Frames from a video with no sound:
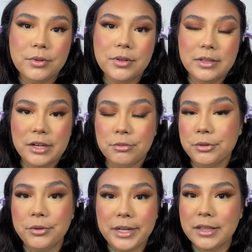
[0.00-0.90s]
and like
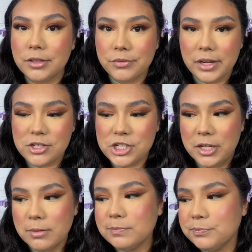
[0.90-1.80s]
ruining the
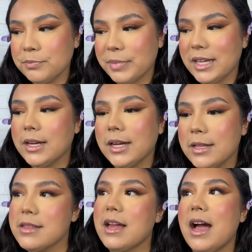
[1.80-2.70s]
friendship
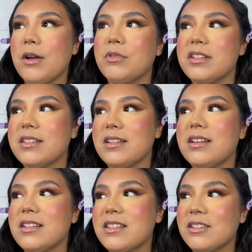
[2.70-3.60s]
because I was
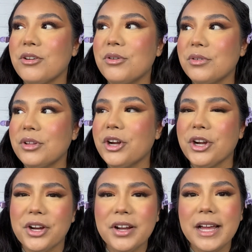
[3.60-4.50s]
so
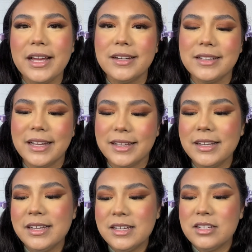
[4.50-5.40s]
hurt and like
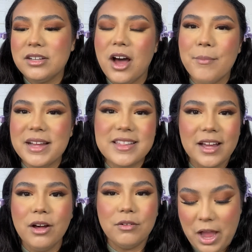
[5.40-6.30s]
not
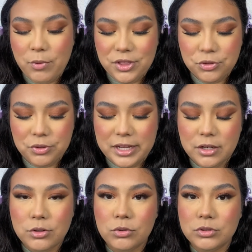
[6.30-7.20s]
myself. I went through like
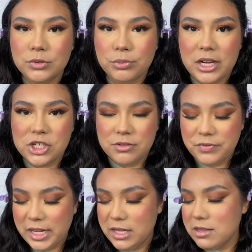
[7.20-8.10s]
a whole depression
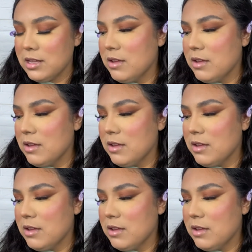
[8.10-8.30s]
phase,